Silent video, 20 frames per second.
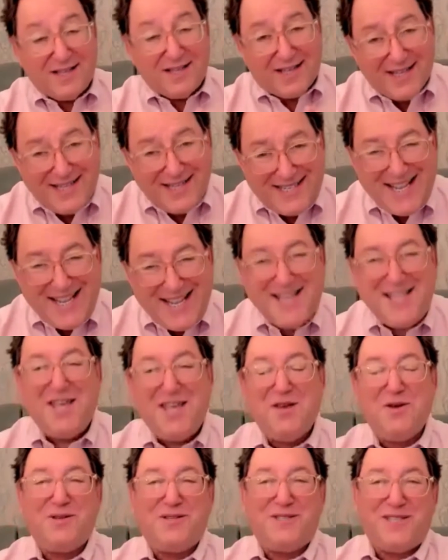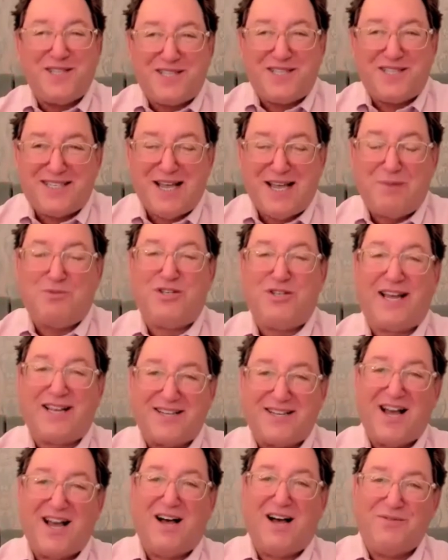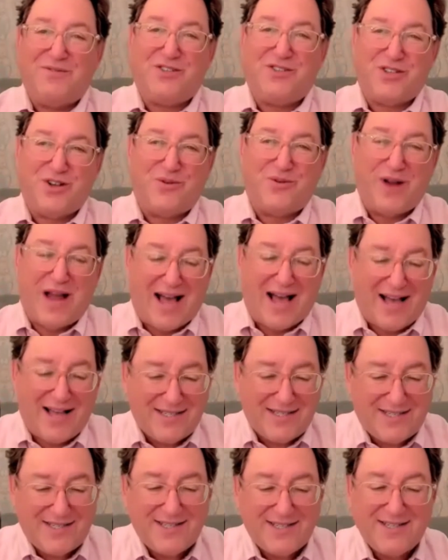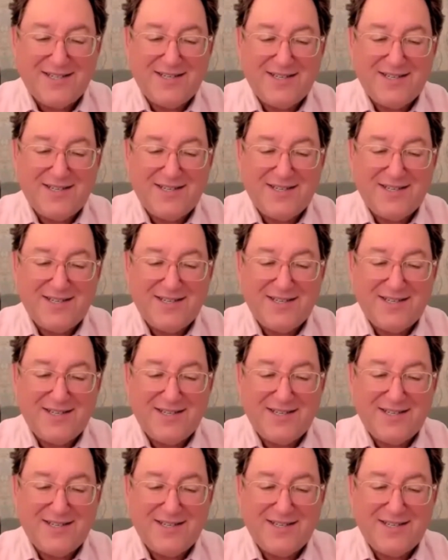continues the subject of Tzora'at.